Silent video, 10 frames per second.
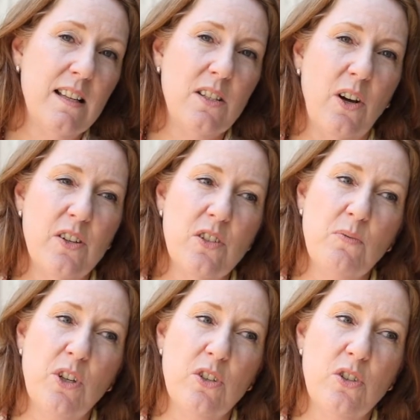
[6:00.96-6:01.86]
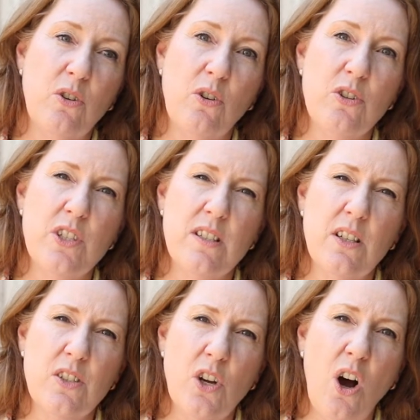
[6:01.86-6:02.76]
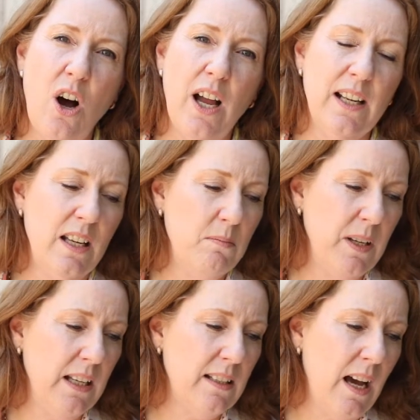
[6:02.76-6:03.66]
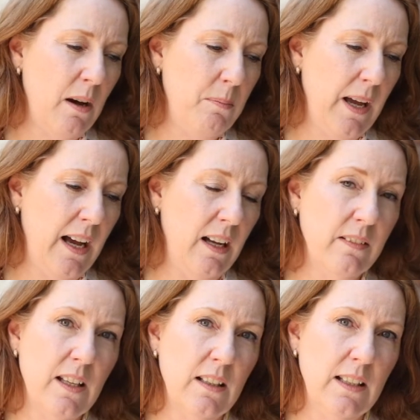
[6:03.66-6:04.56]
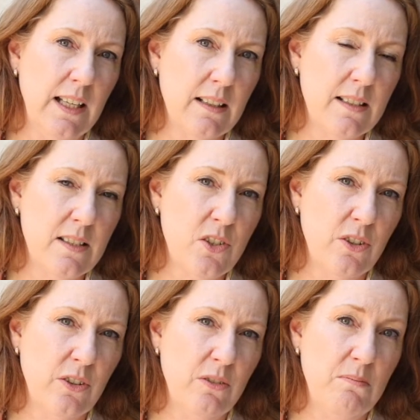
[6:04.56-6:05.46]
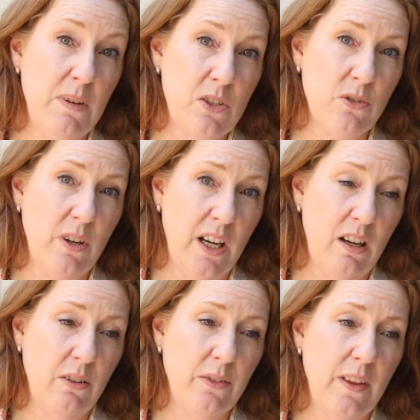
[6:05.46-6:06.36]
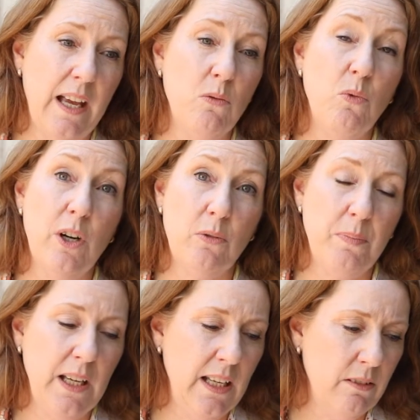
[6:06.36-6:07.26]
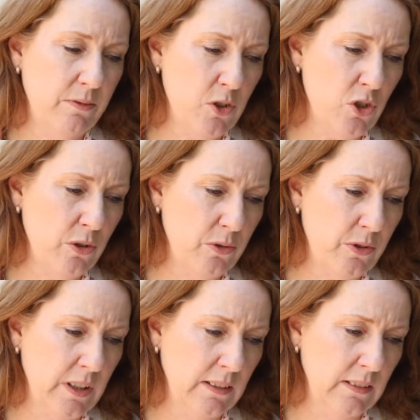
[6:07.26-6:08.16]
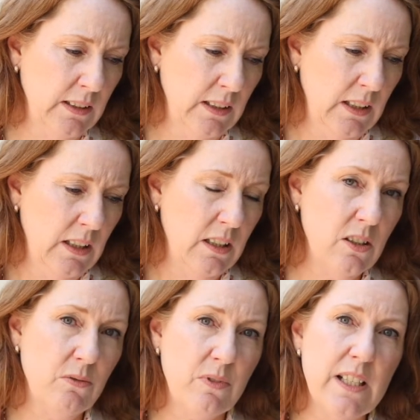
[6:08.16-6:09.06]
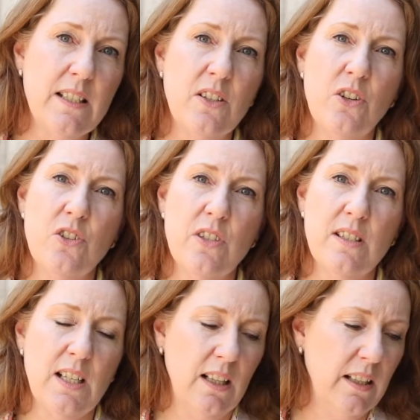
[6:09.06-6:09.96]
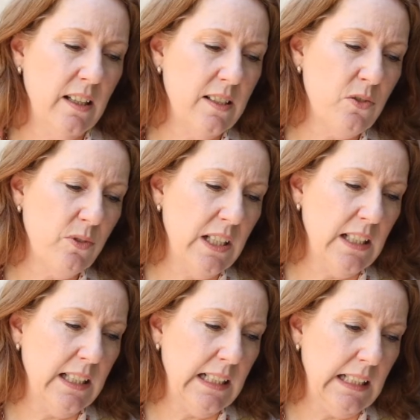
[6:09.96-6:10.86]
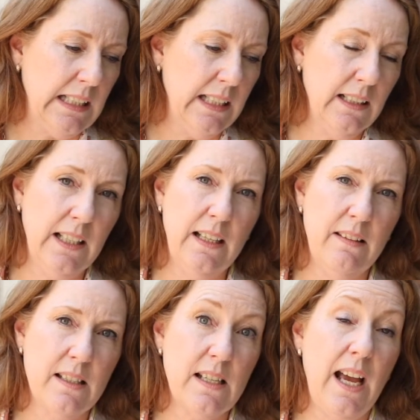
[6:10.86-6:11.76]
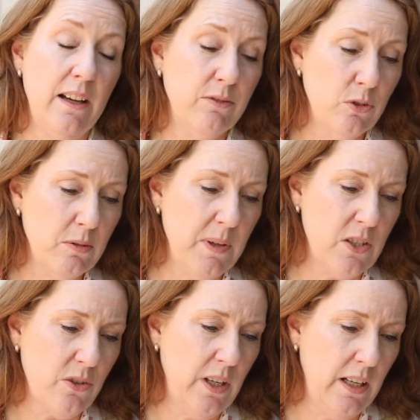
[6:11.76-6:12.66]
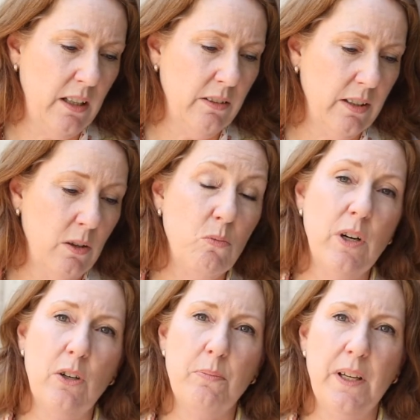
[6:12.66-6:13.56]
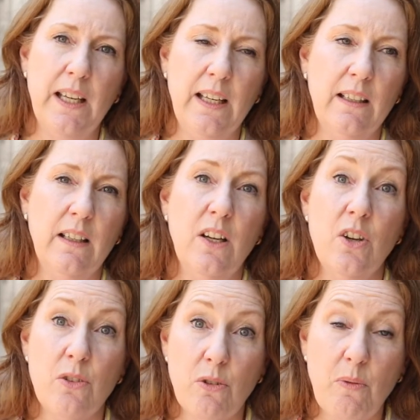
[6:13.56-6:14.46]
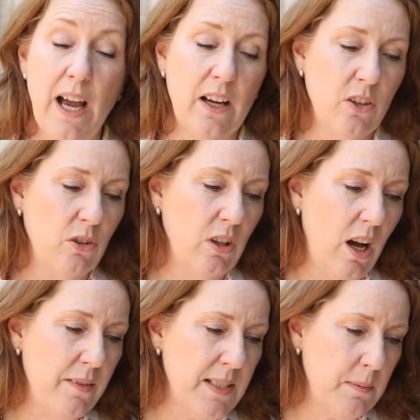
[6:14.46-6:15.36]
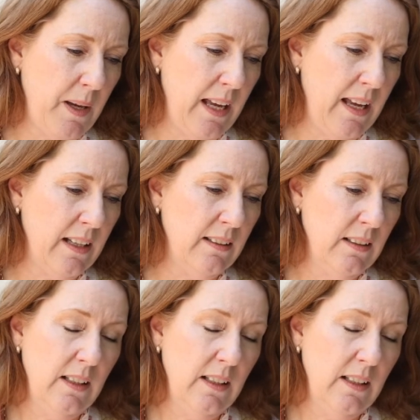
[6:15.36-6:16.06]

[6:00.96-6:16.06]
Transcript: So I just want to talk just a tiny bit about the links to mental health and well-being for children. The research is telling us really clearly that to have good mental health and well-being throughout your lifespan,